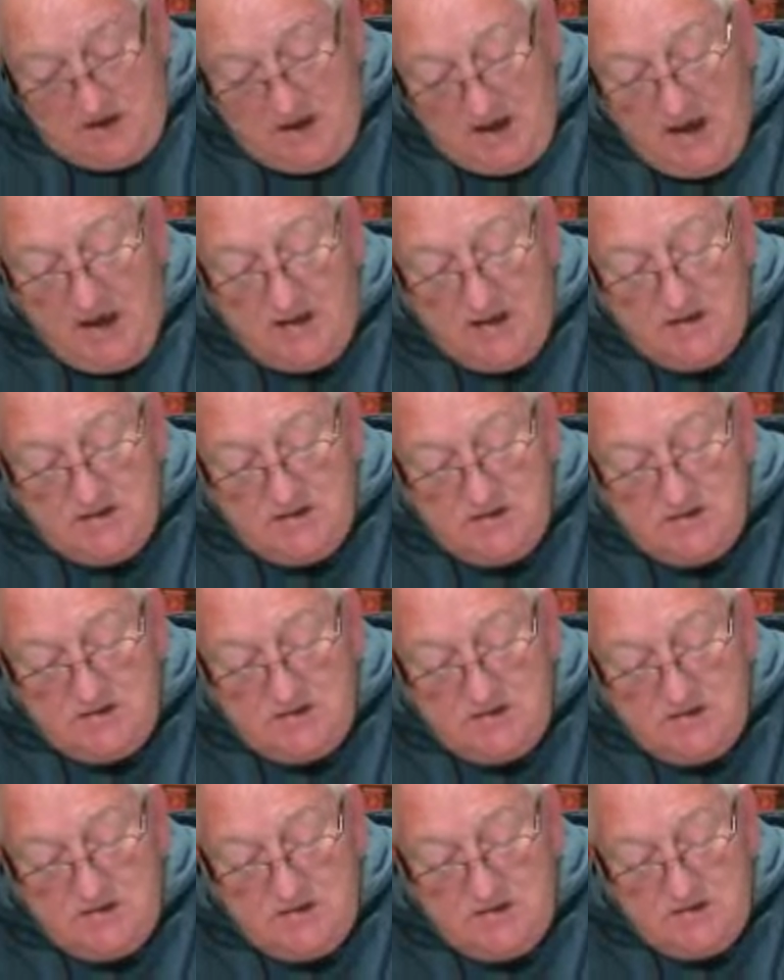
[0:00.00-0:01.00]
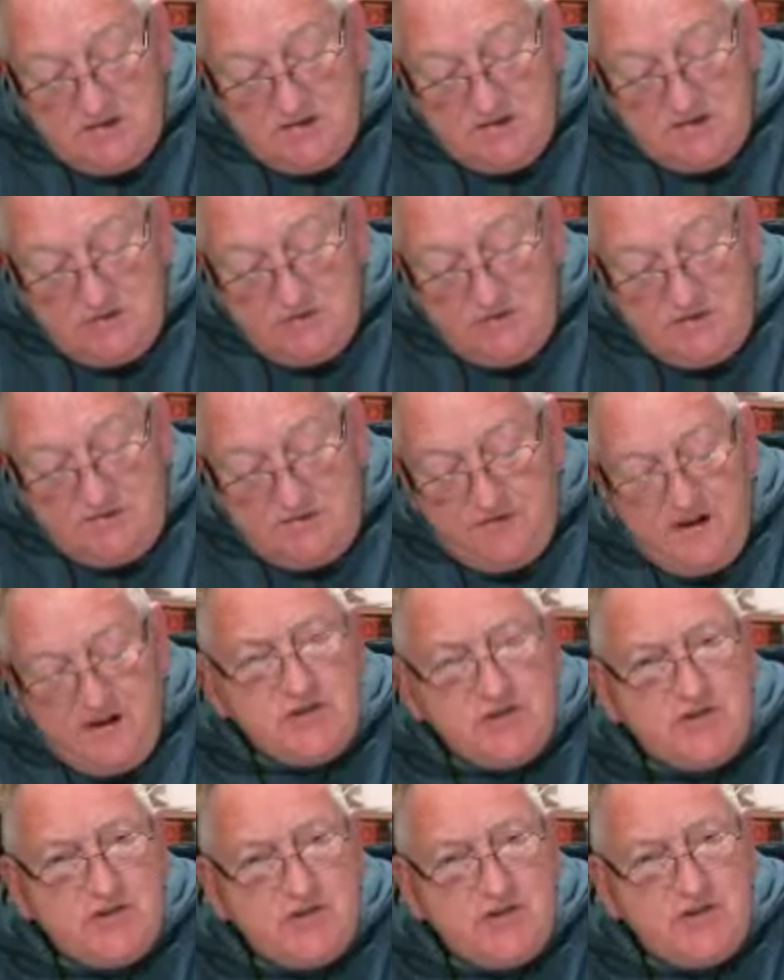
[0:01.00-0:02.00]
And the
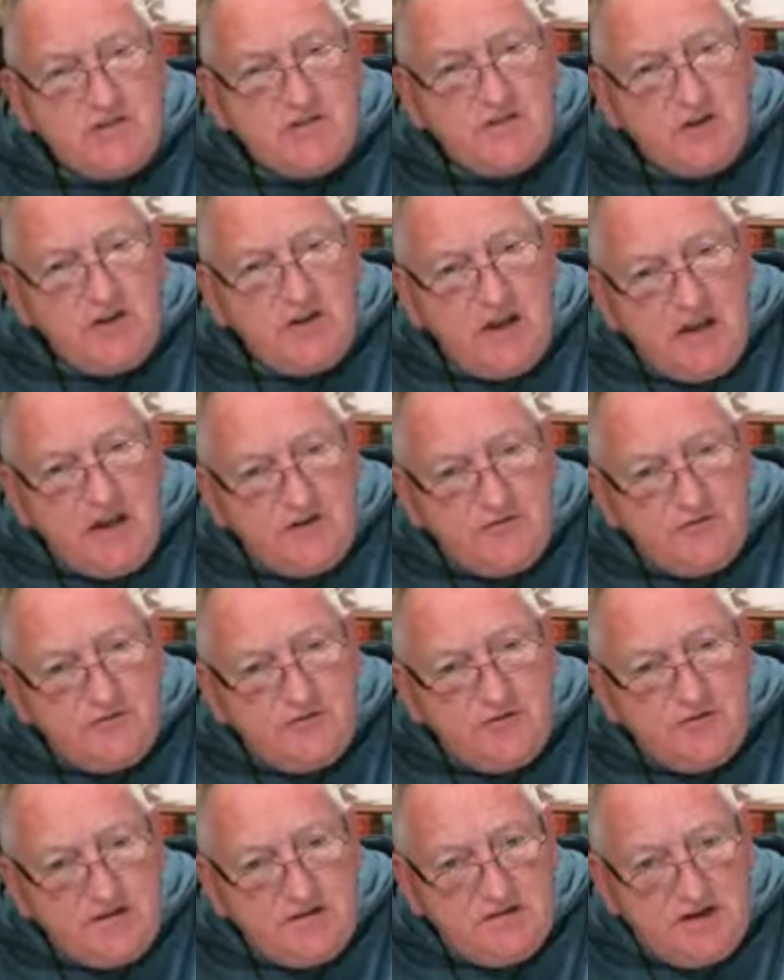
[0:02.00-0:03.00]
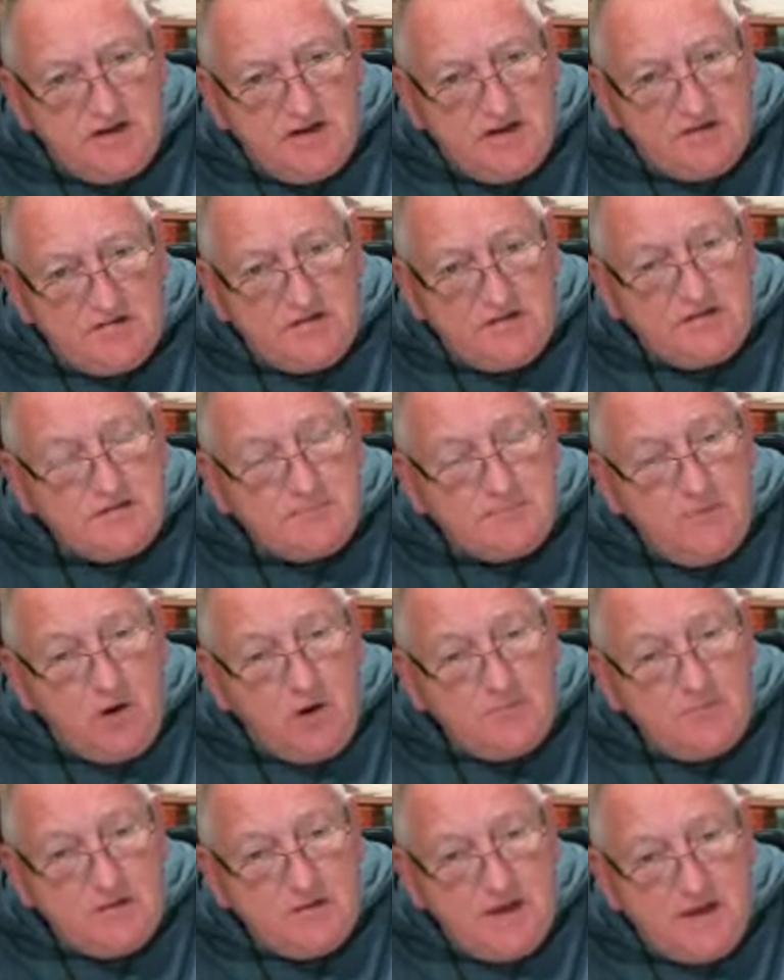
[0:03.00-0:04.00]
reflection is on entering death. His
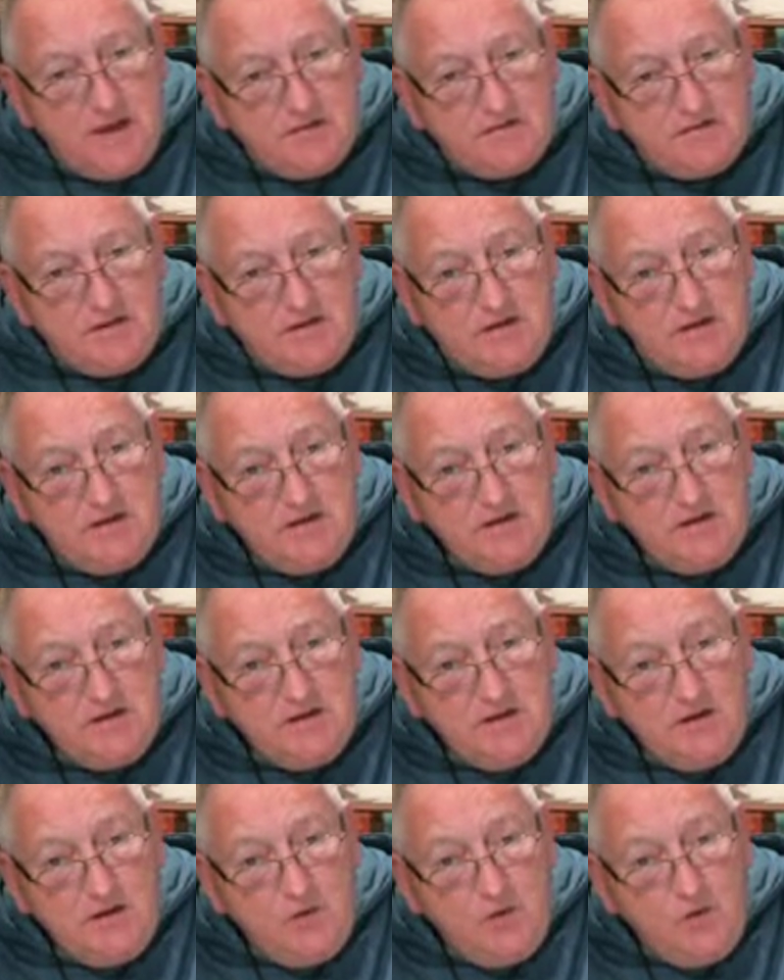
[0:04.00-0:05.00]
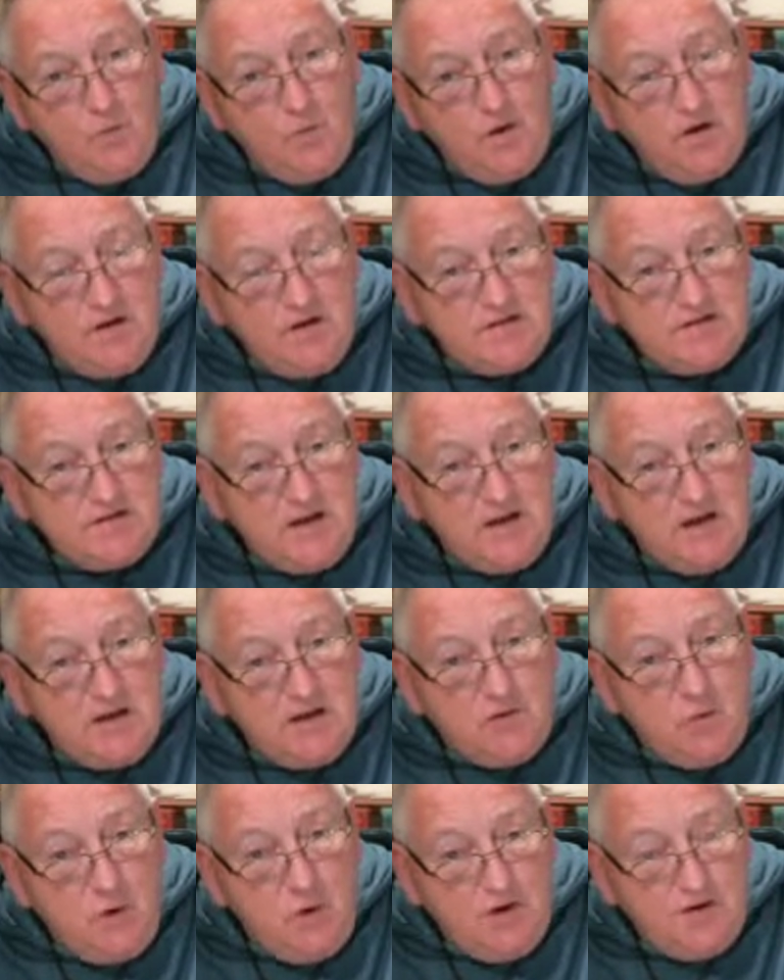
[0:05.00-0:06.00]
mom, Kathy, was a
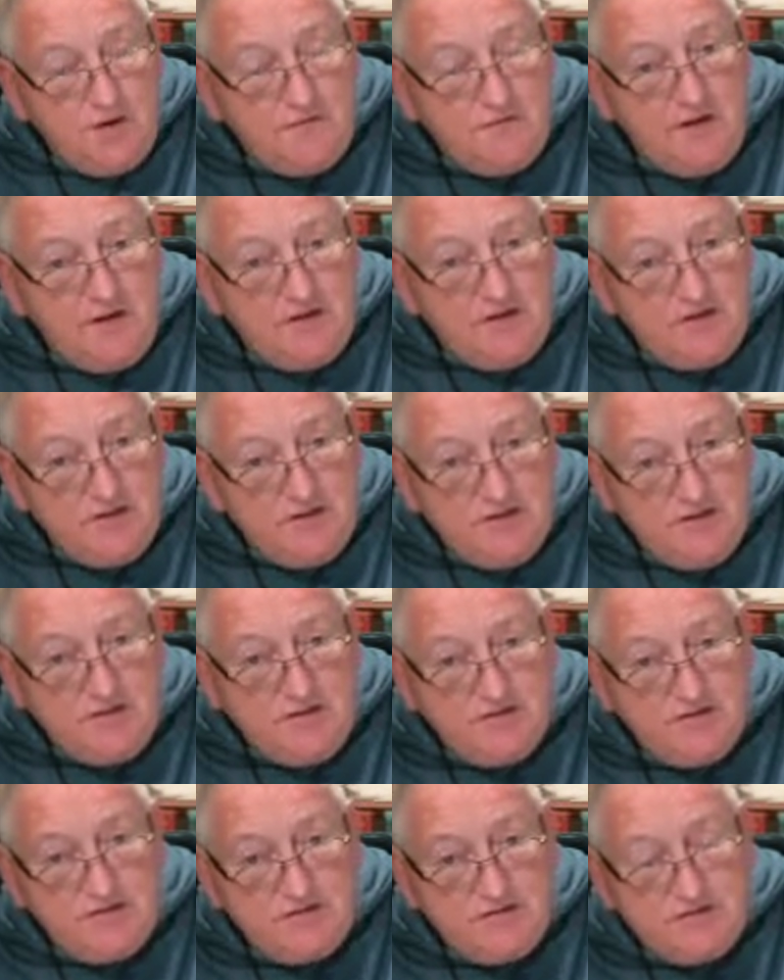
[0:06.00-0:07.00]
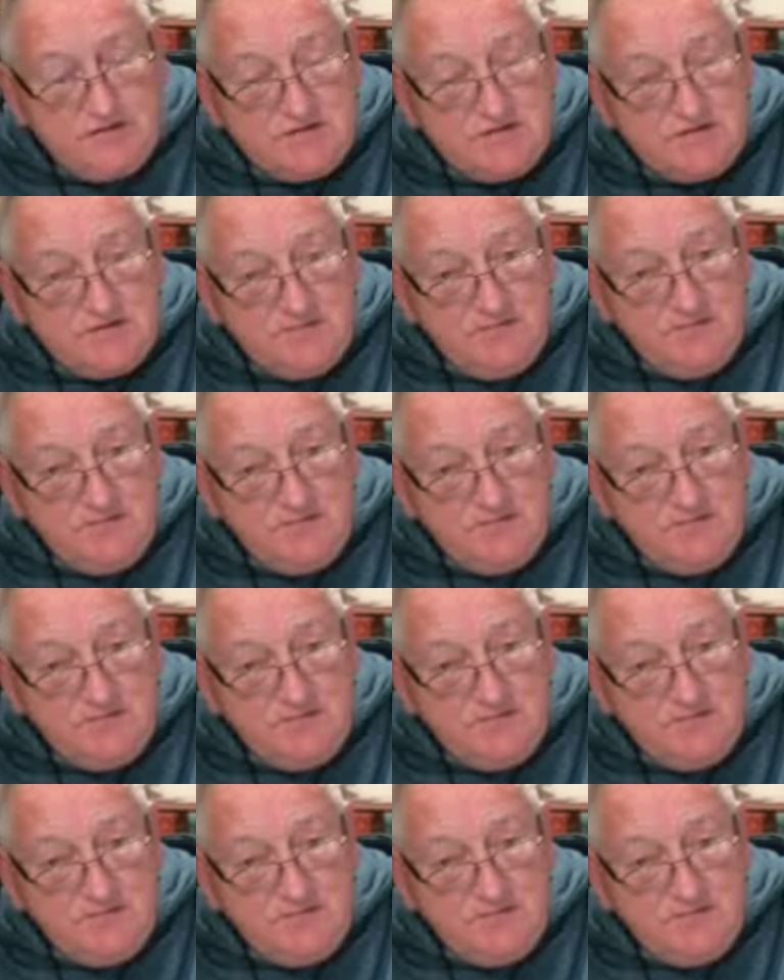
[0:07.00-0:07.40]
qualified nurse,